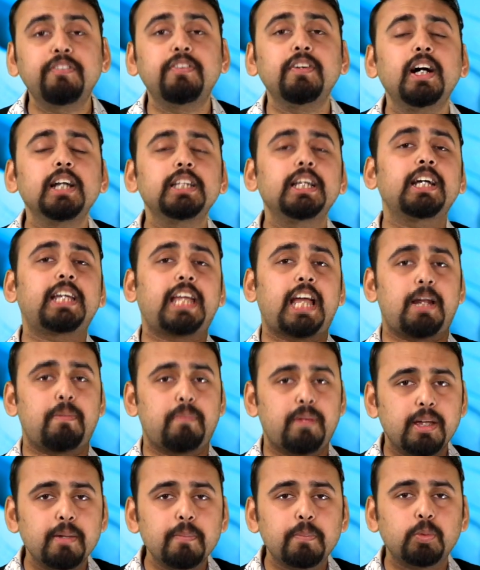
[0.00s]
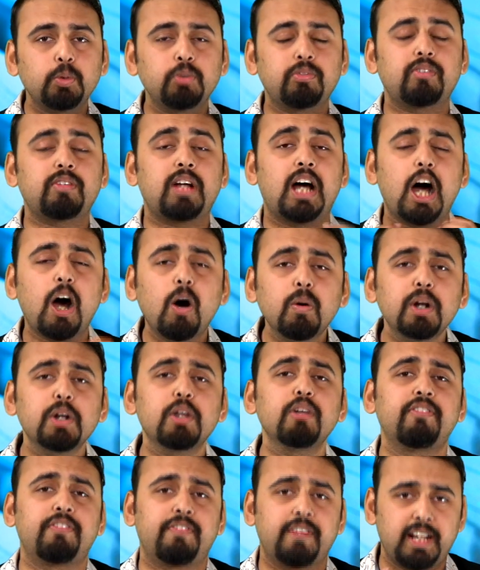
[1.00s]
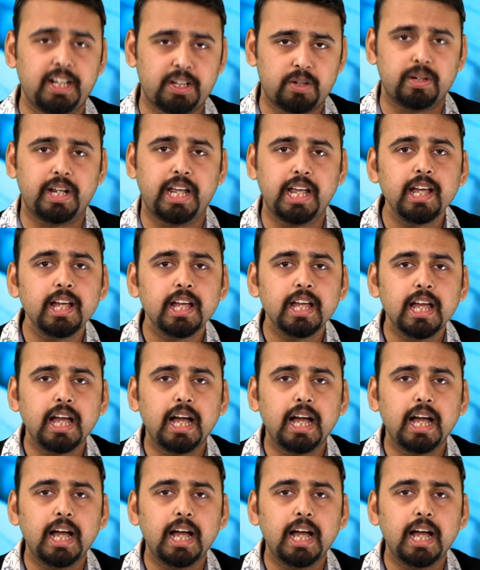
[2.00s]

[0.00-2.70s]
further can be improved, or how did you feel today,